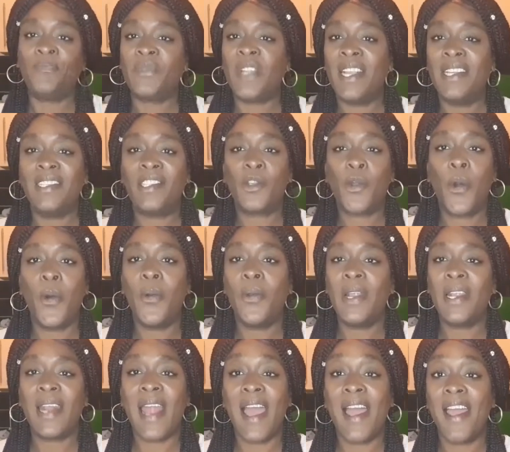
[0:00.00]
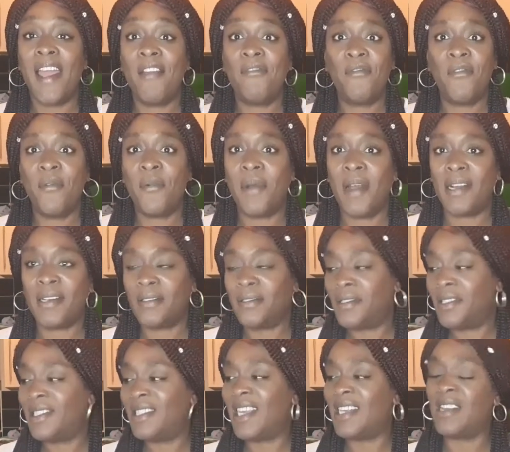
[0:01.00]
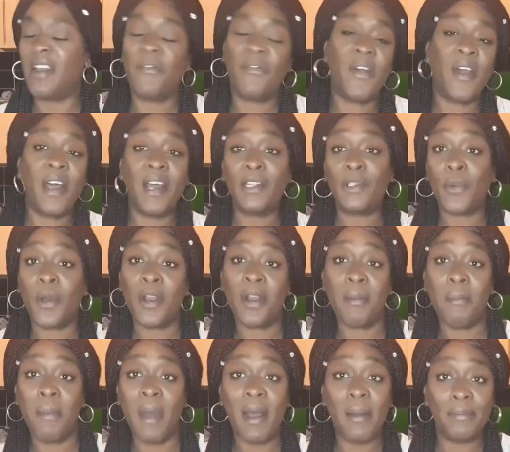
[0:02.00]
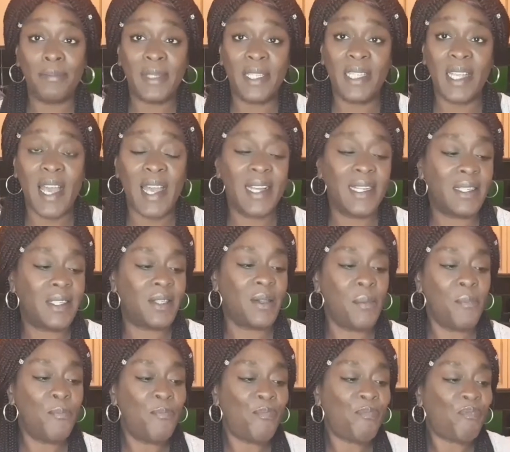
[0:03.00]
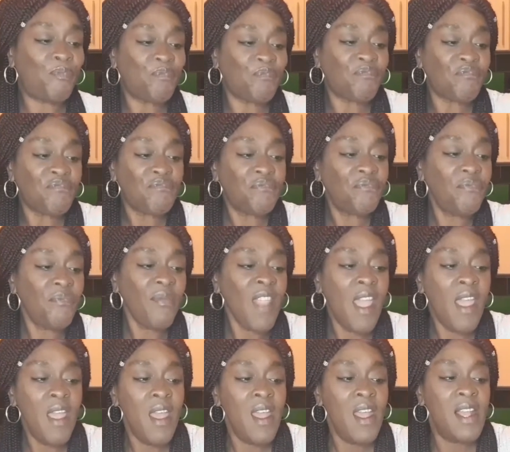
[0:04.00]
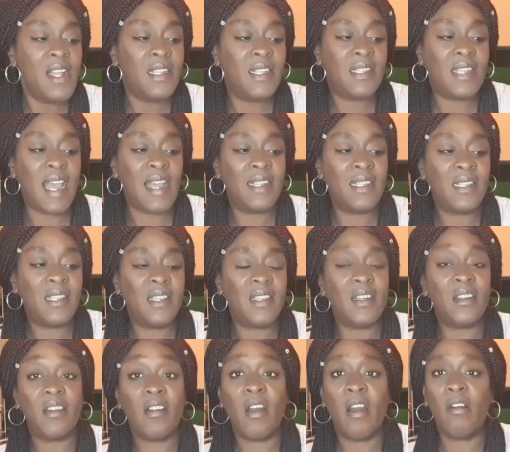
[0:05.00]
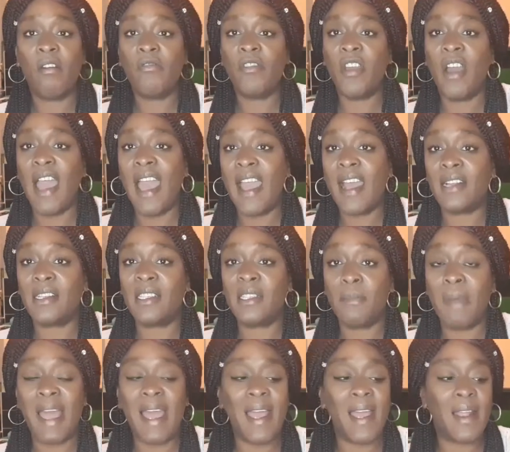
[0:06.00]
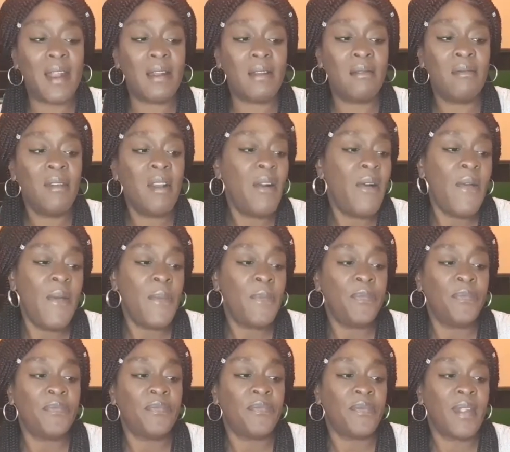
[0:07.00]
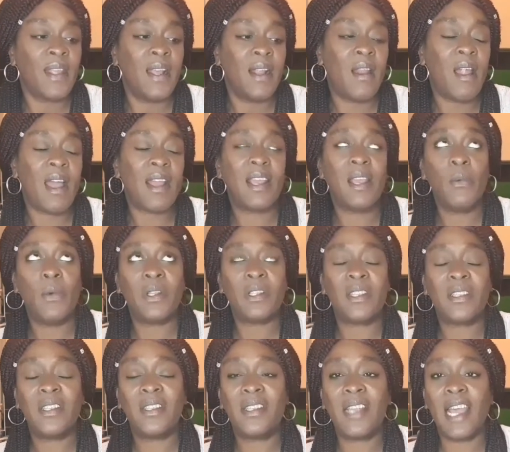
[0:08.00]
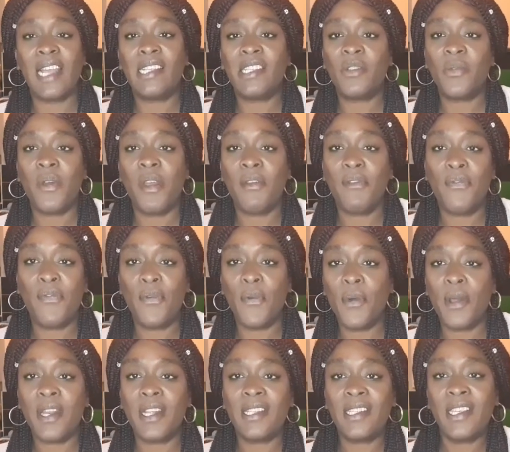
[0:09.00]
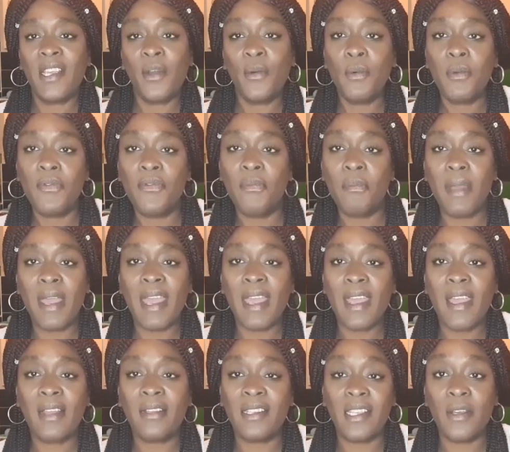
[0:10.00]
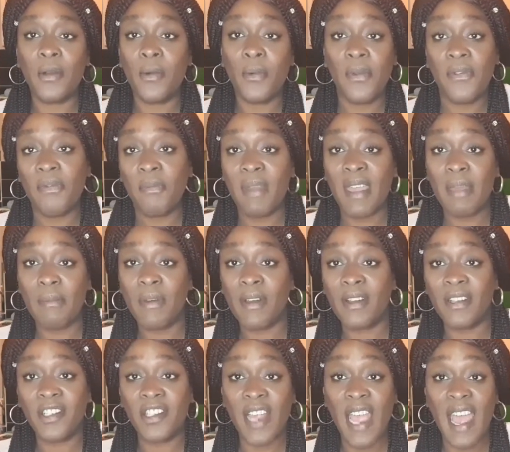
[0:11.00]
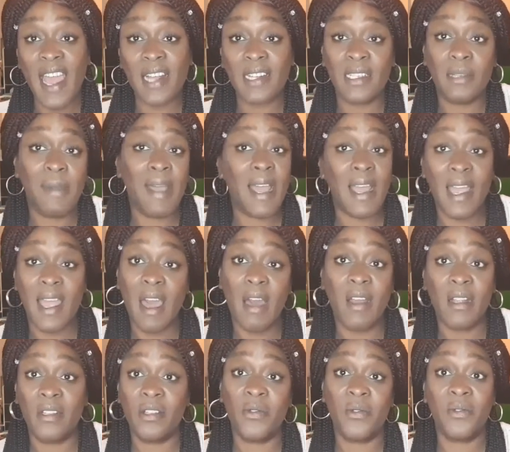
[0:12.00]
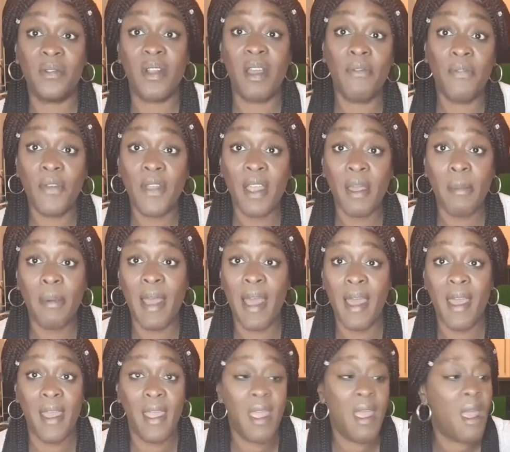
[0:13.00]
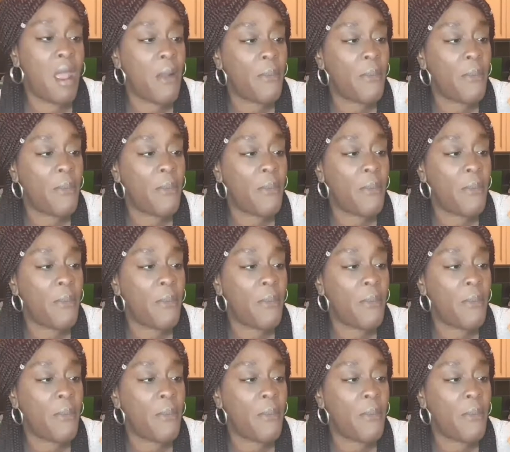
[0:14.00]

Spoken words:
He's calling out everyone. He said, I've heard what the mum said. He's saying to Nicole, your ex-man, like he wants to say to her, if you want to deal with me because your ex-man can't do nothing about it.